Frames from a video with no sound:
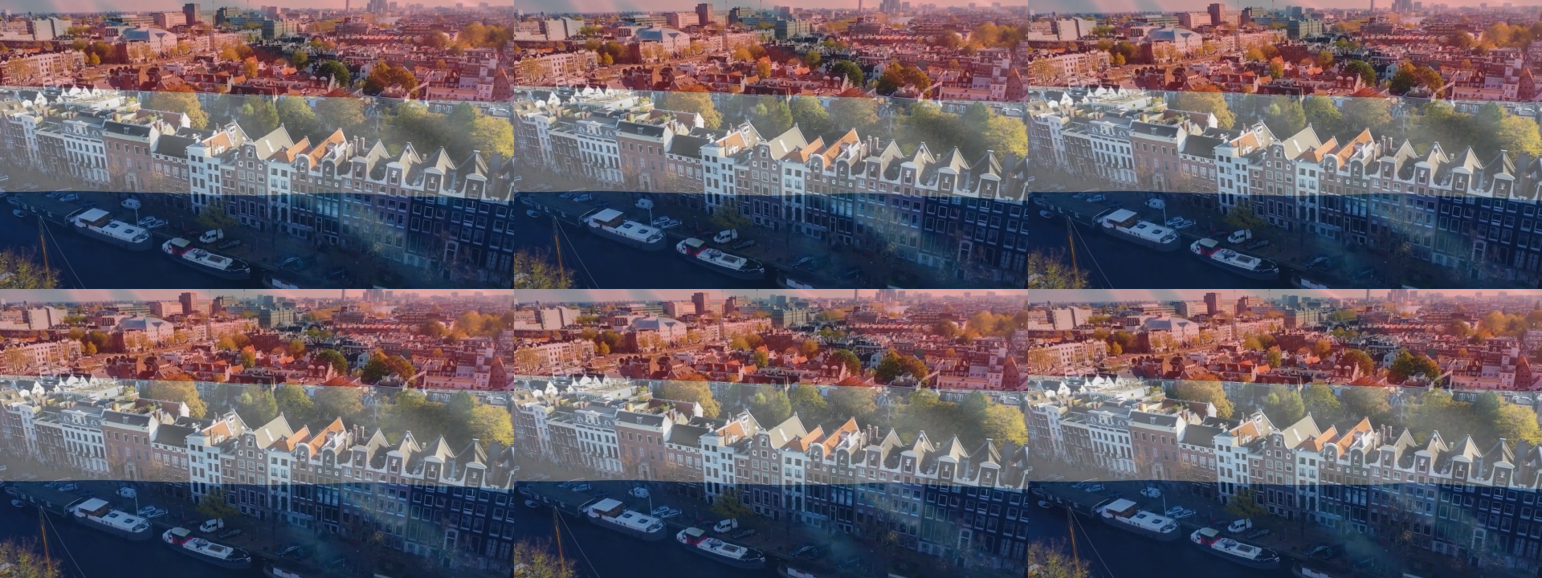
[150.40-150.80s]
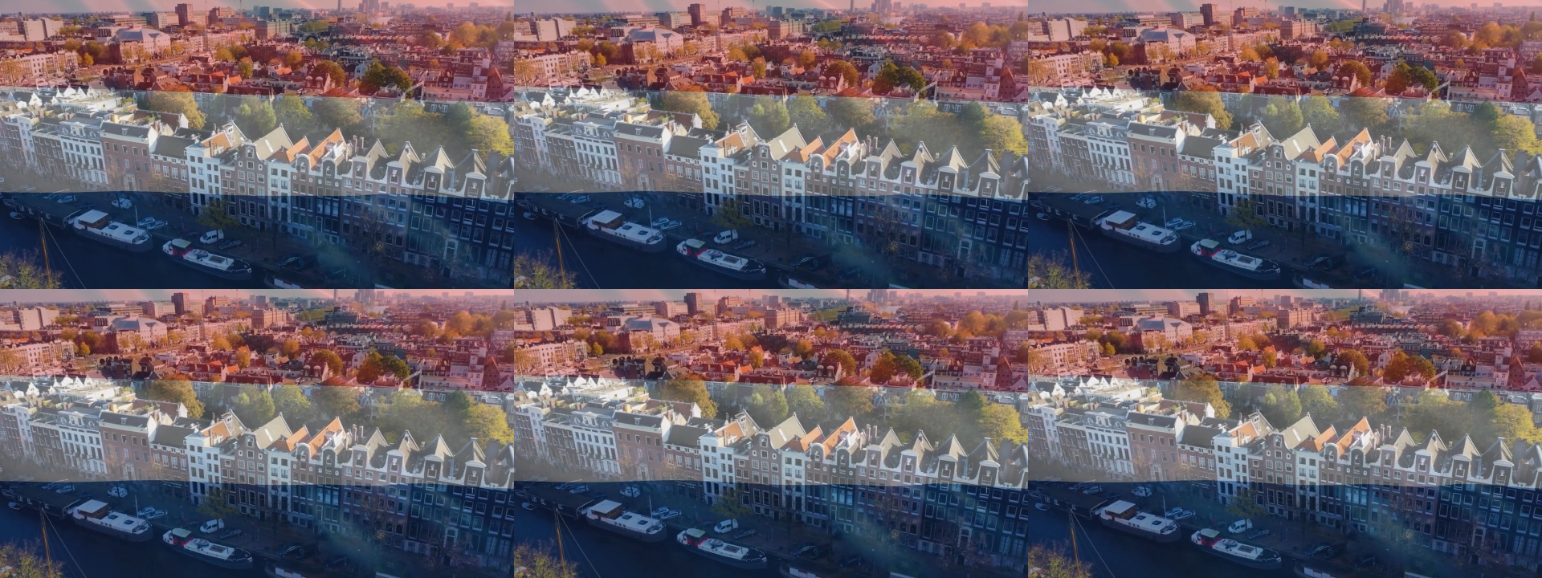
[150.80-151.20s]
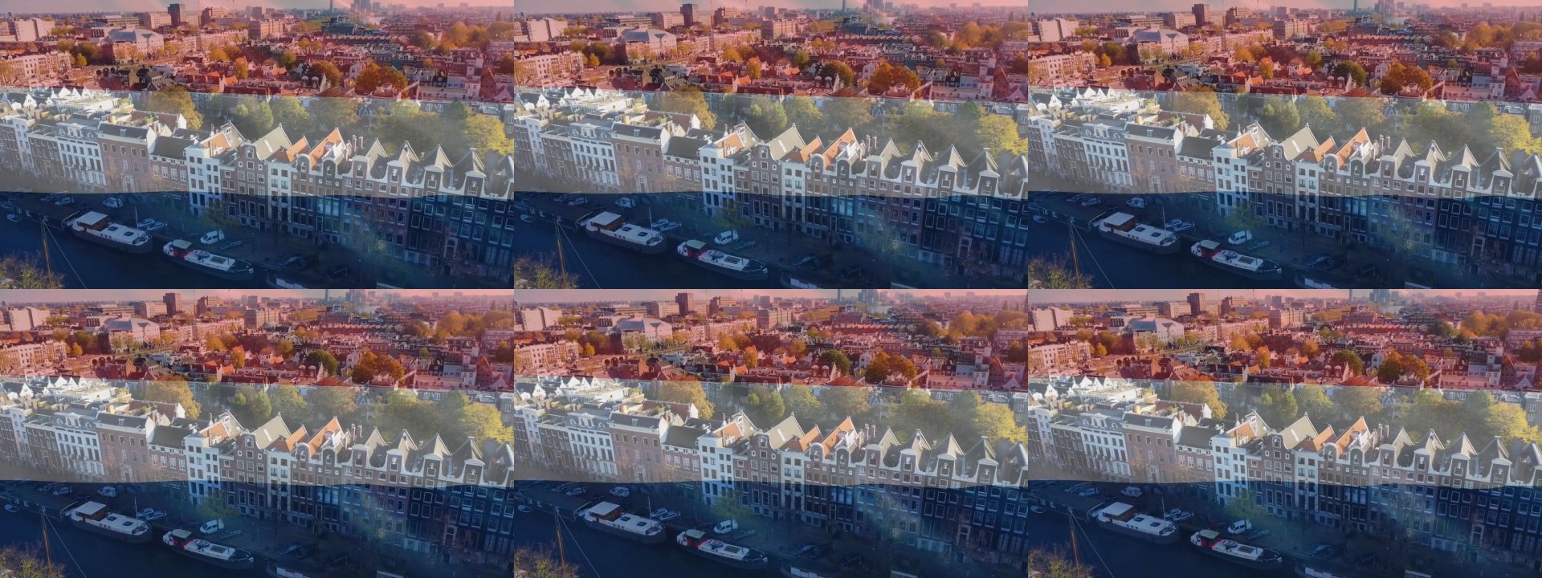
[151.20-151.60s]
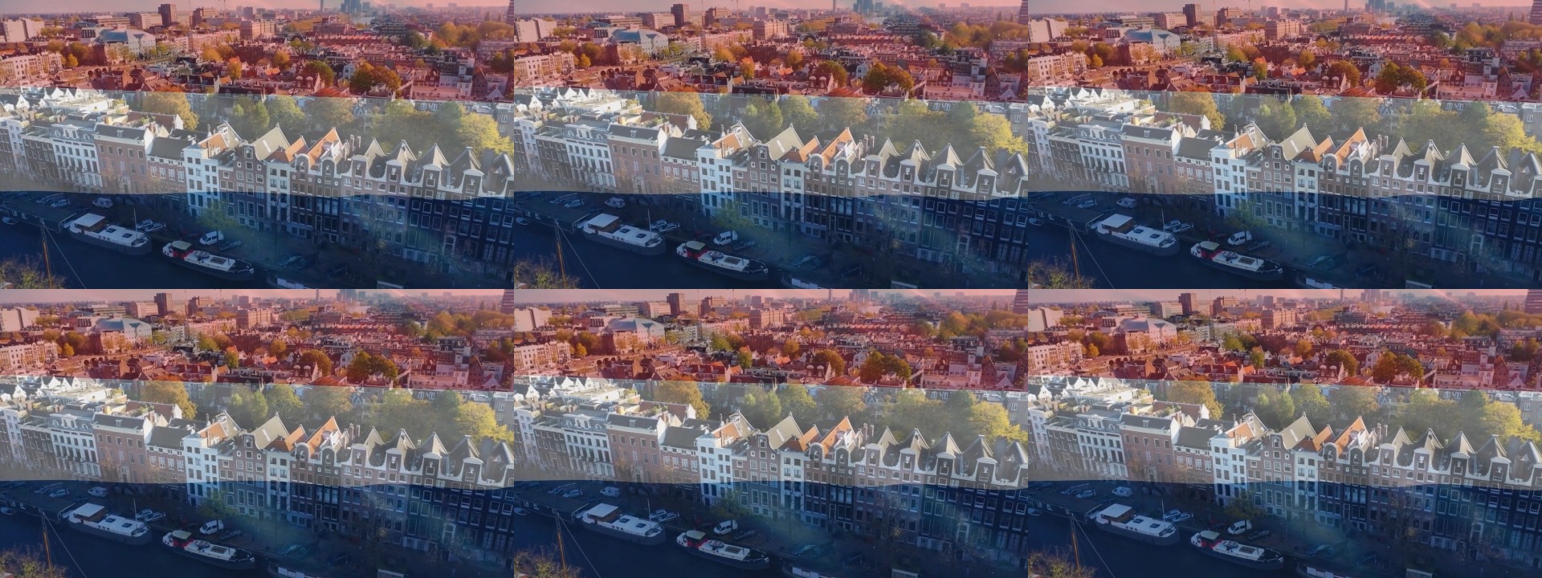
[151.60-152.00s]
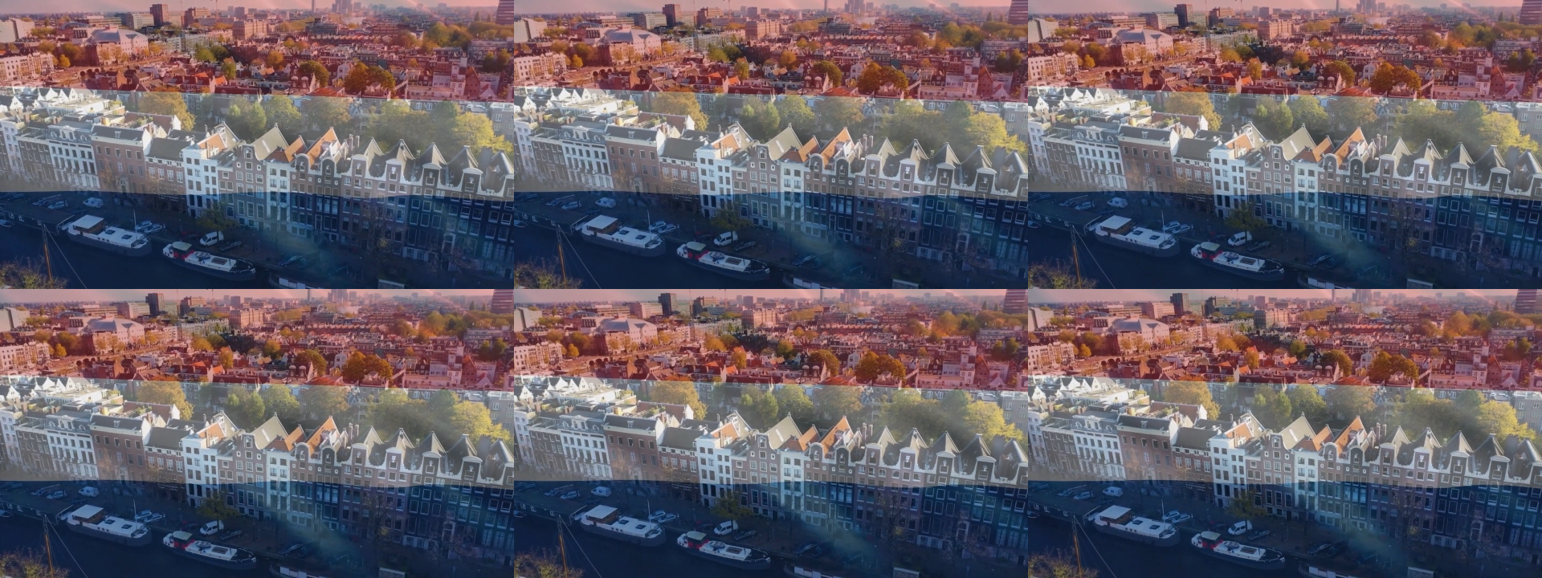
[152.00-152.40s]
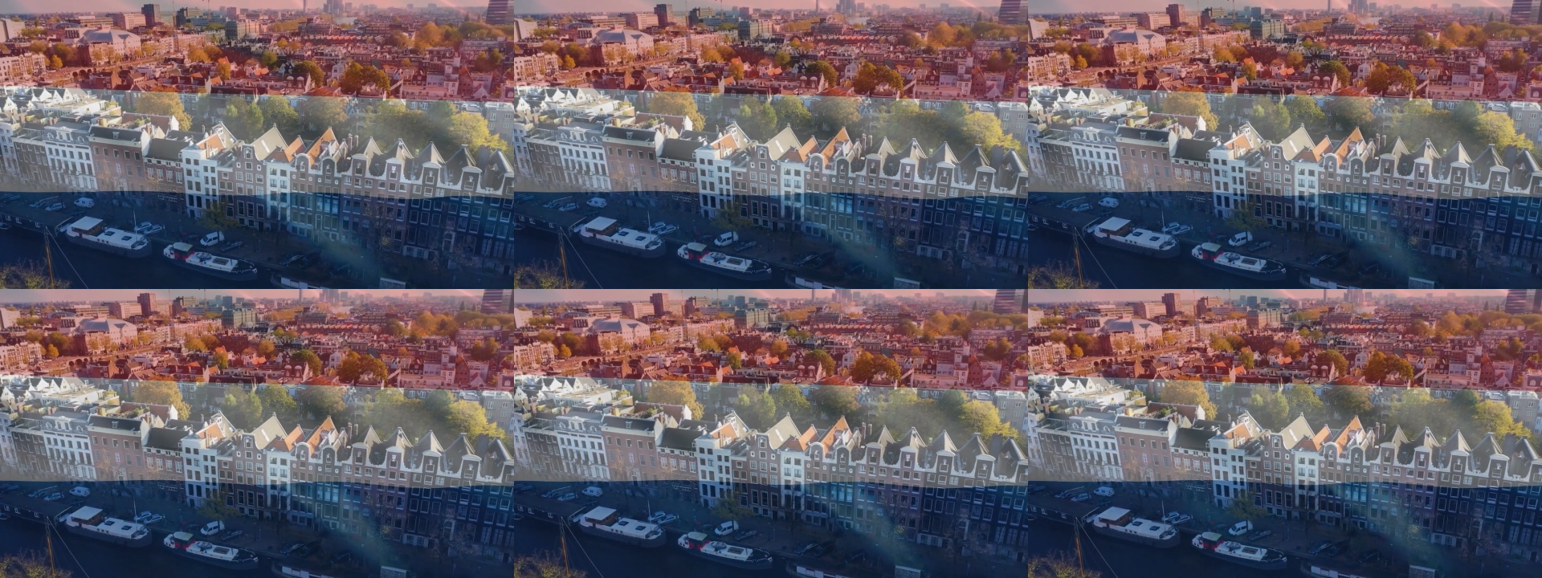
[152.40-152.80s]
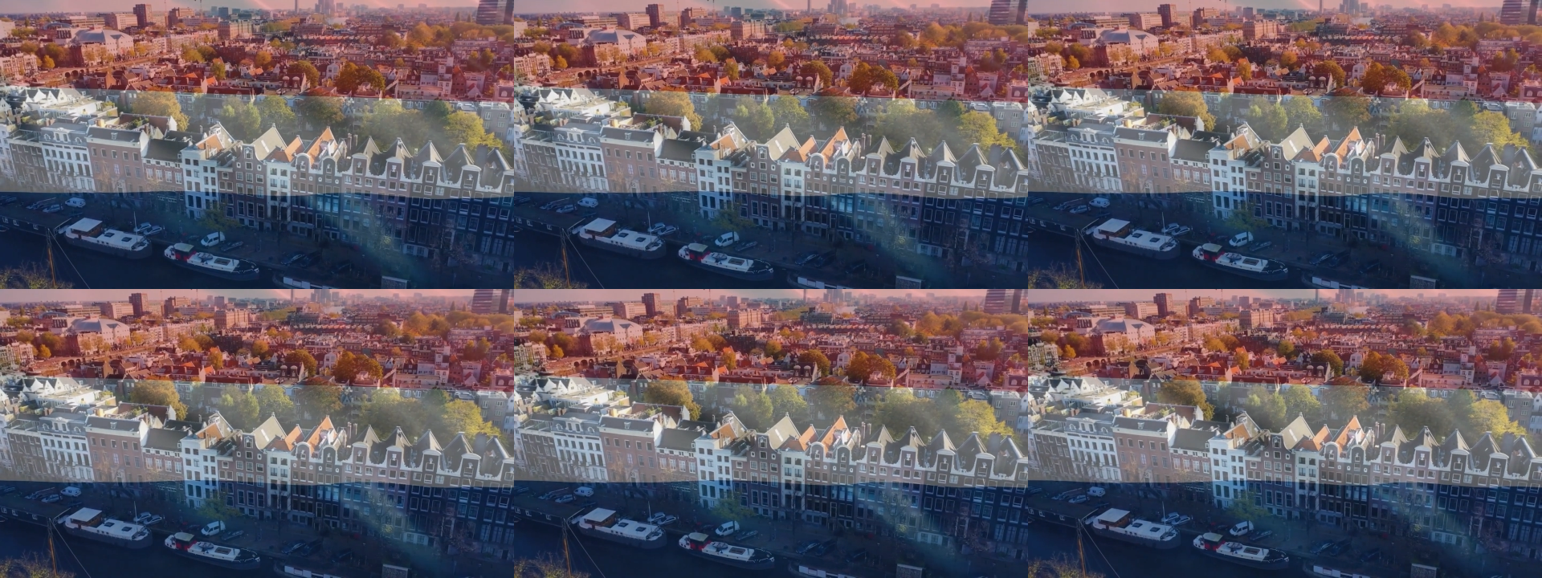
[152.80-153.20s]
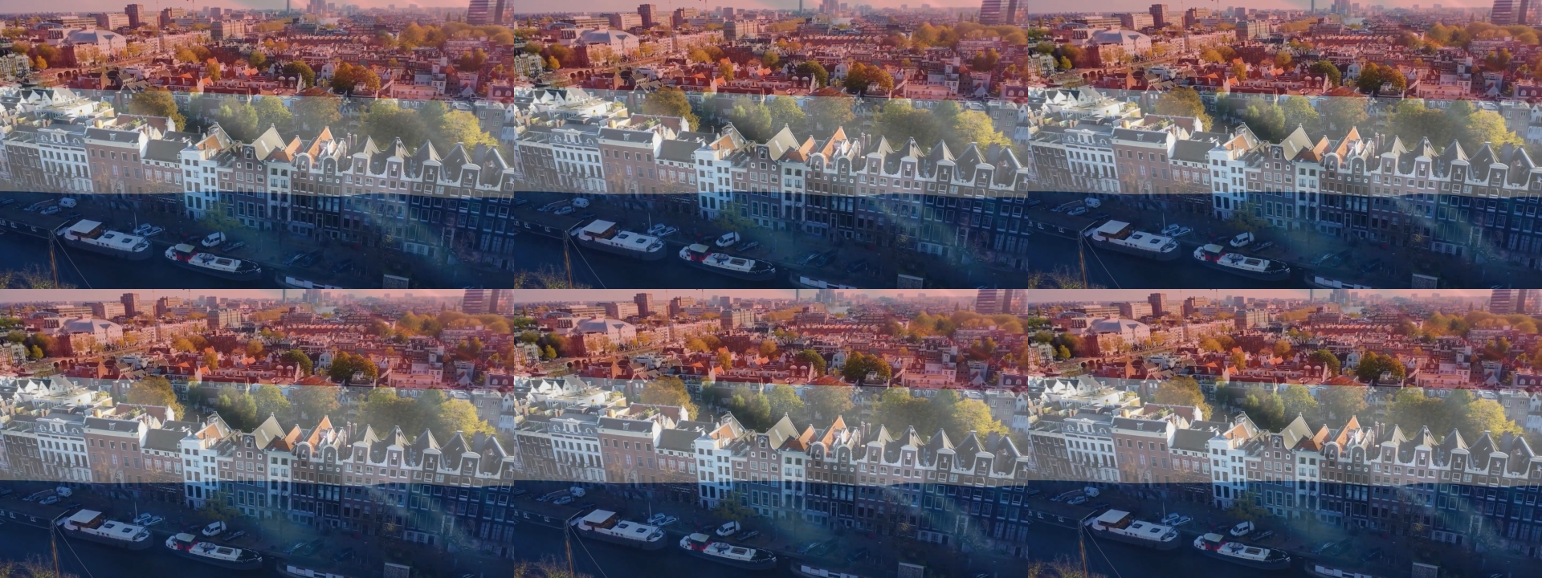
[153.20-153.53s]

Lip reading: [unreadable: no face in view]